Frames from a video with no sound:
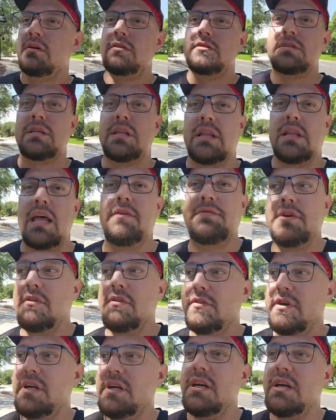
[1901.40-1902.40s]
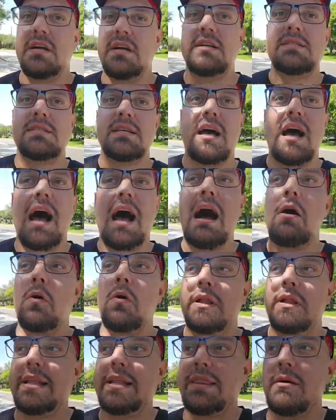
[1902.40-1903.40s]
To the left over here is a
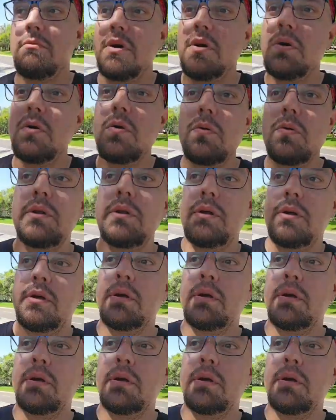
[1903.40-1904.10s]
Howl at the Moon.